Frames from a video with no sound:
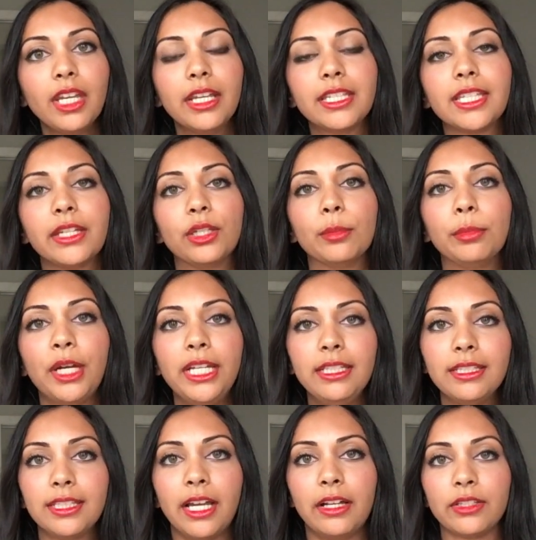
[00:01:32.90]
is that your
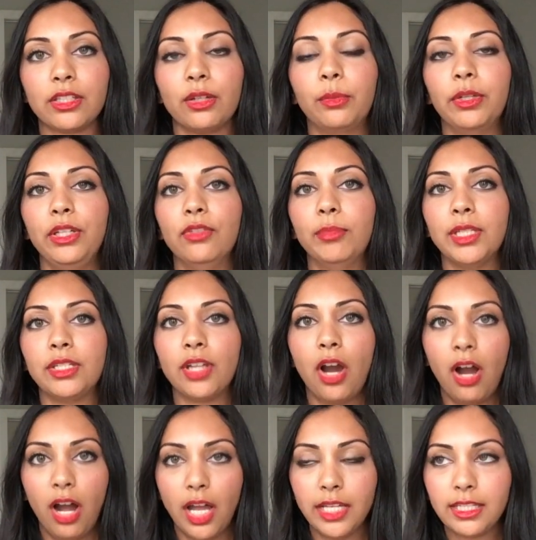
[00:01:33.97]
brain cells are what you've been
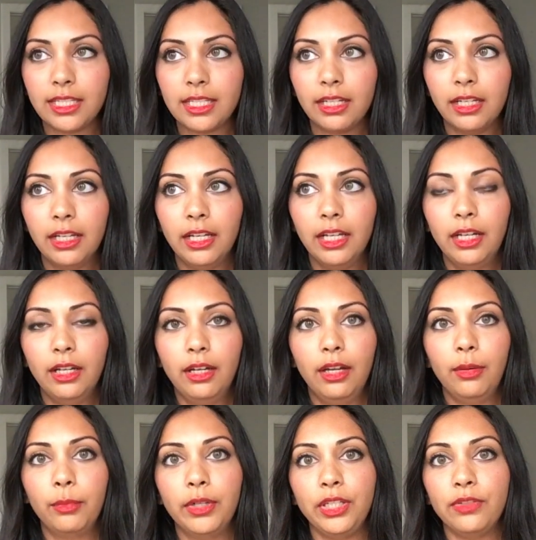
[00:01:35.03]
taught,
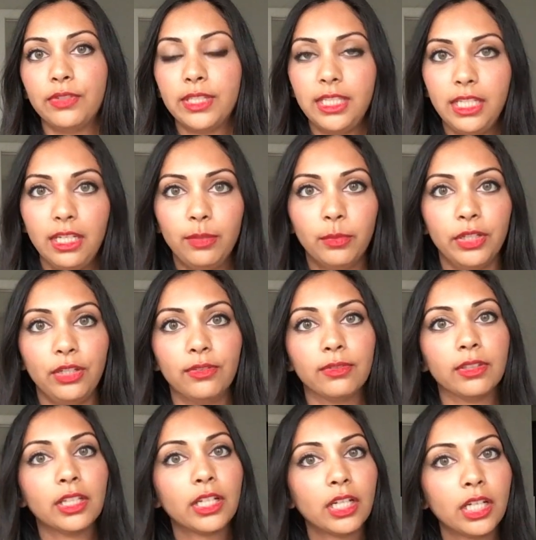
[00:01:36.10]
what you've seen, what you've
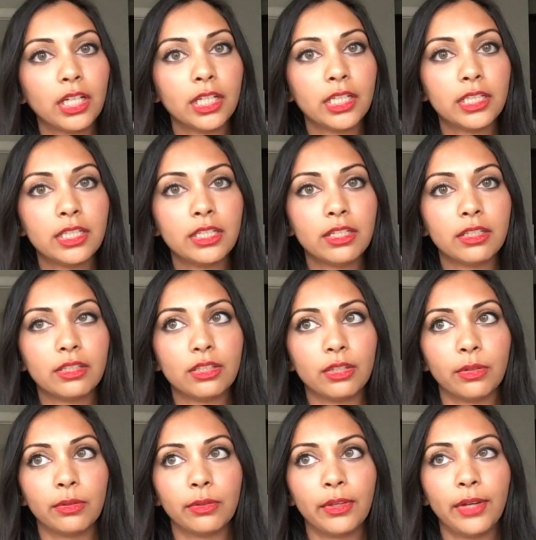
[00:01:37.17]
learned.
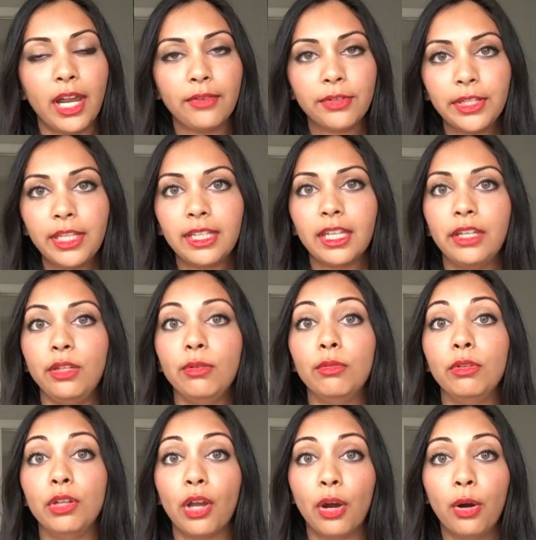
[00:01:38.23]
So they're everything that you
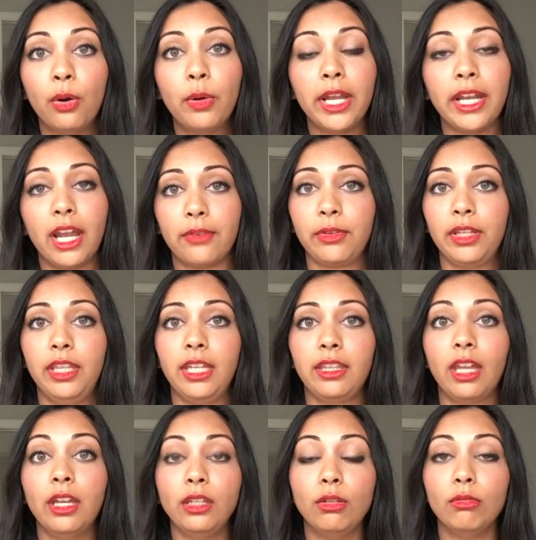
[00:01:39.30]
know and everything
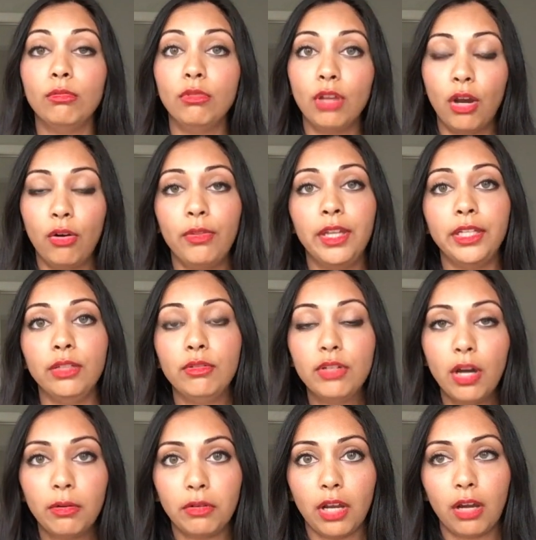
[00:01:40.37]
that you know that you
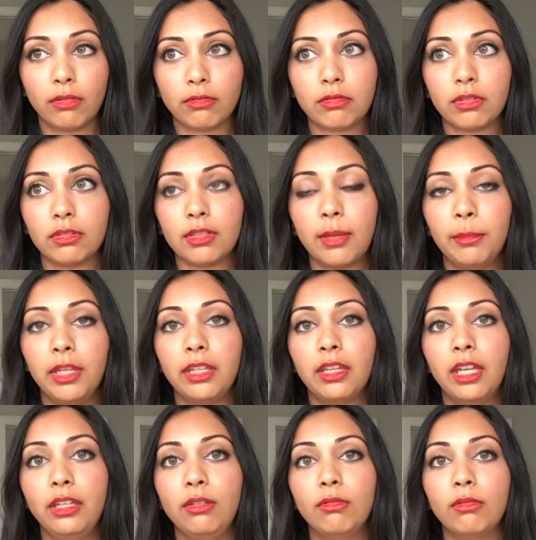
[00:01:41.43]
don't know. So something
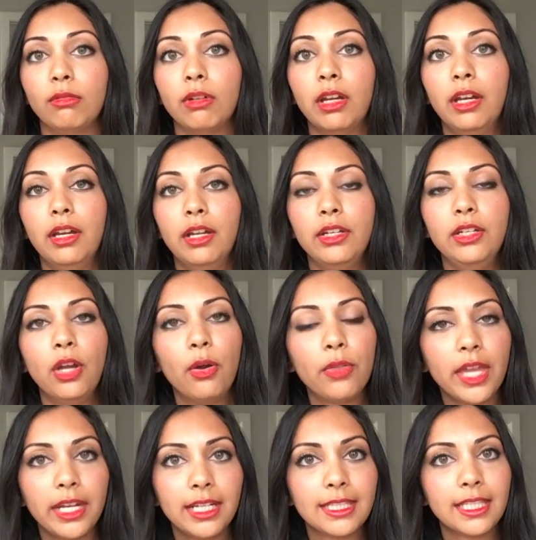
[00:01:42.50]
that you know
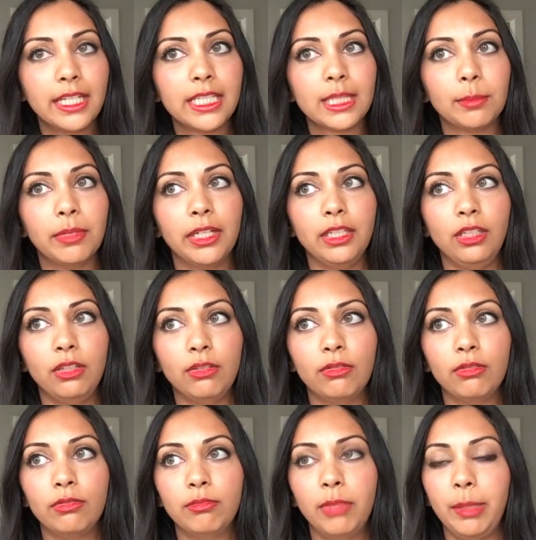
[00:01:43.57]
that exists, but
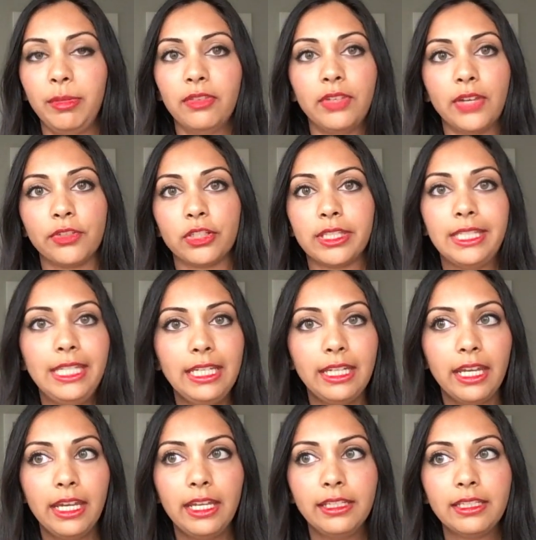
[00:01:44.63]
you maybe have never seen
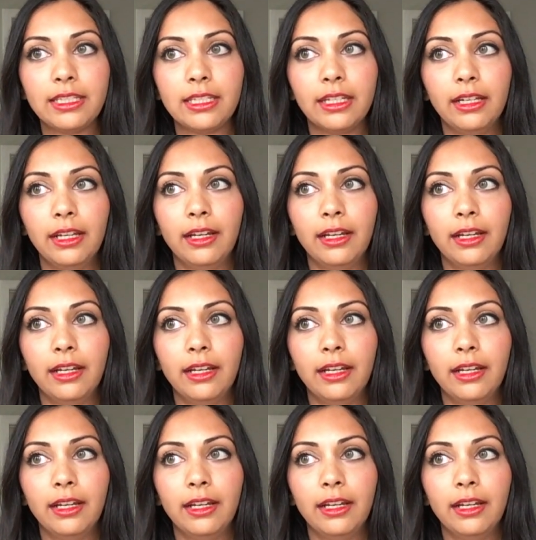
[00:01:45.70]
it.